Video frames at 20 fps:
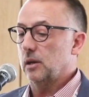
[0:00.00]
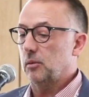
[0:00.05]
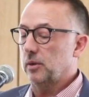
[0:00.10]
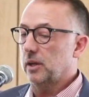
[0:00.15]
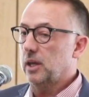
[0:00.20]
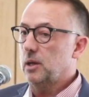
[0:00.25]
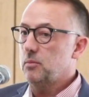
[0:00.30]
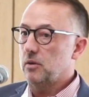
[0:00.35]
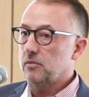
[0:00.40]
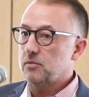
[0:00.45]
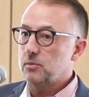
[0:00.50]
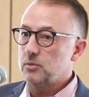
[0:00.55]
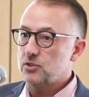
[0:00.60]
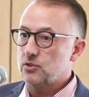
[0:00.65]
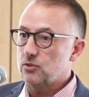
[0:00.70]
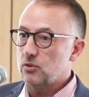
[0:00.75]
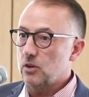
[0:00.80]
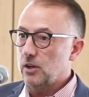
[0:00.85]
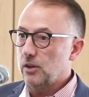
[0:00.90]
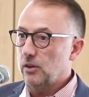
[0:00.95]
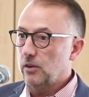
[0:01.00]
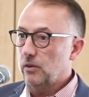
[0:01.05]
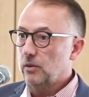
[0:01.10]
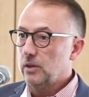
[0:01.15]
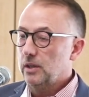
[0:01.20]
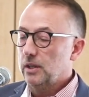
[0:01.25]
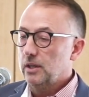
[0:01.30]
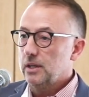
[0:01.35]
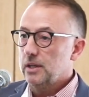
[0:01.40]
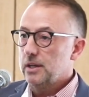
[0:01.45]
to come. I came up from
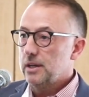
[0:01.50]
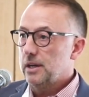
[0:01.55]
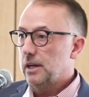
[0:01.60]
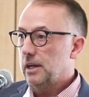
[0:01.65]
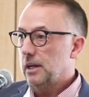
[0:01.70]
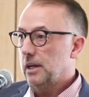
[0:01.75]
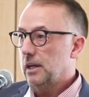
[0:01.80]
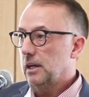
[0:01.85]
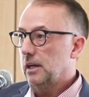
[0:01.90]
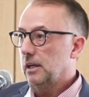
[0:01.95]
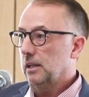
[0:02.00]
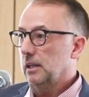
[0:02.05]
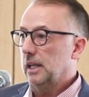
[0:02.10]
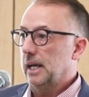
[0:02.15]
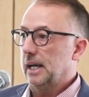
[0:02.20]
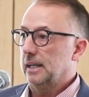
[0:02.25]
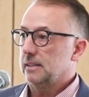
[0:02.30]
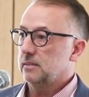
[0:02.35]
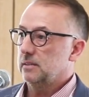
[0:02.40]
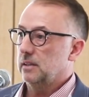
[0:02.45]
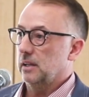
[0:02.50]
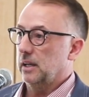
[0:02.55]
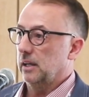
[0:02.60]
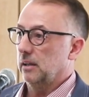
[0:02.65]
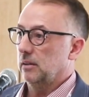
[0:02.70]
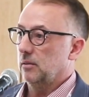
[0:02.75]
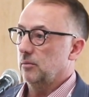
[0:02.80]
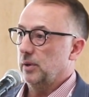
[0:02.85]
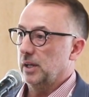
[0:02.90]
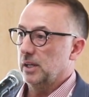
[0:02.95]
Toronto uh, last
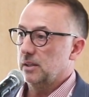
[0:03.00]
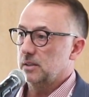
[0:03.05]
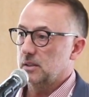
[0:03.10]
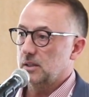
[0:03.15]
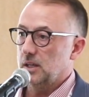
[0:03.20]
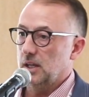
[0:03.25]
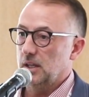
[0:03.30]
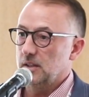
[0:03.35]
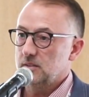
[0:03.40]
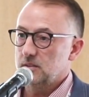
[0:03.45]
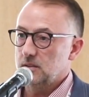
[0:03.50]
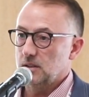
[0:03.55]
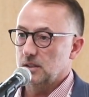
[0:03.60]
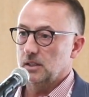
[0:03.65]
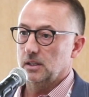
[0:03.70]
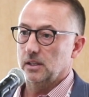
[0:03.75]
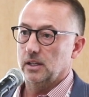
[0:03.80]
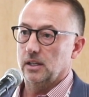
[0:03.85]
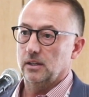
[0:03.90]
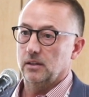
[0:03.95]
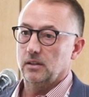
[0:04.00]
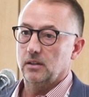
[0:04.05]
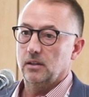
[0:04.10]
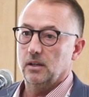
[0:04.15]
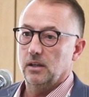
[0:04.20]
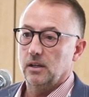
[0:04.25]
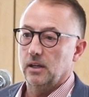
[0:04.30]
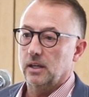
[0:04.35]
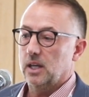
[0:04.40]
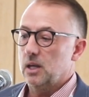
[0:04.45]
night, made it to Kingston, and
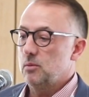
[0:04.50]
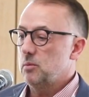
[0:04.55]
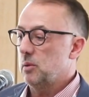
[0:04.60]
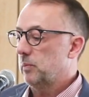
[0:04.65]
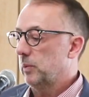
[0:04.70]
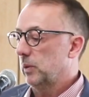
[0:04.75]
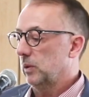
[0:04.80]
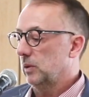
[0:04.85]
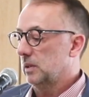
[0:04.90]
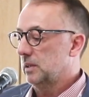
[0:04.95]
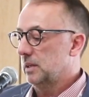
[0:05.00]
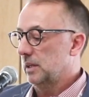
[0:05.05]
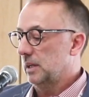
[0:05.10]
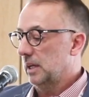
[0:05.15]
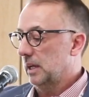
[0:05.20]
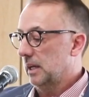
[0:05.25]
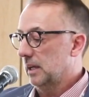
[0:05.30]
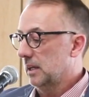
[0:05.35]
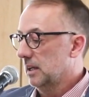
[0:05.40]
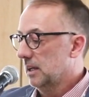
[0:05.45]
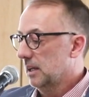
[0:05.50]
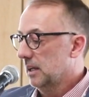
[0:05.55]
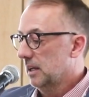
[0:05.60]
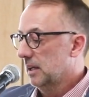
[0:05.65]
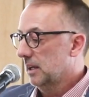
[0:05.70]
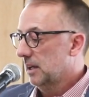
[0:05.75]
then I came up early today.